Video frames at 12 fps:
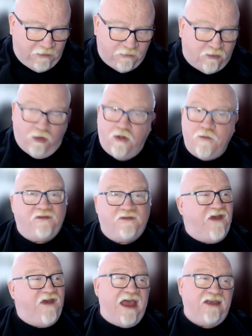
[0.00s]
Chrome is
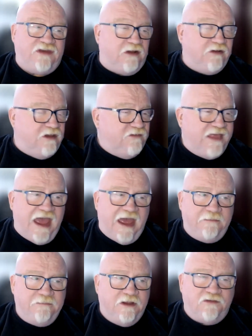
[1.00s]
fast. I'll give you
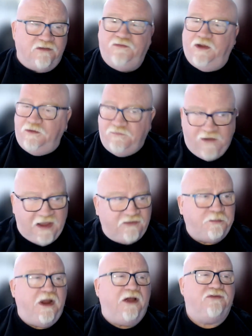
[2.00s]
that. It's a very
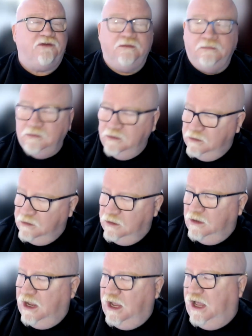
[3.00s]
fast browser.
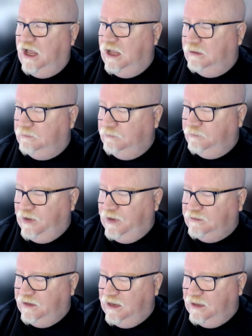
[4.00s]
So
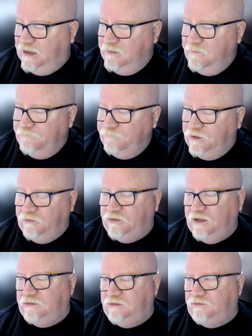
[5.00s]

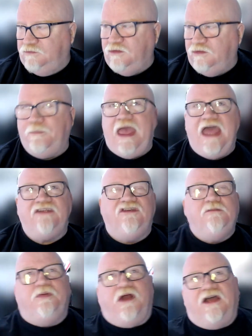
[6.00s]
the
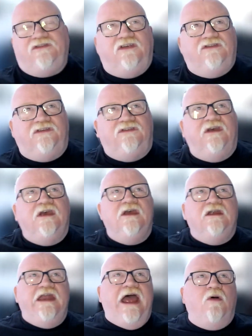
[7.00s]
patching process is
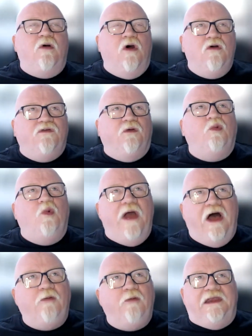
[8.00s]
now
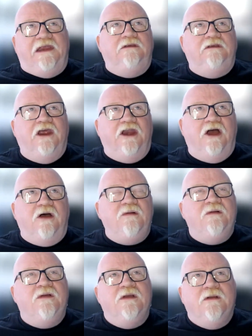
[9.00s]
overwhelming. It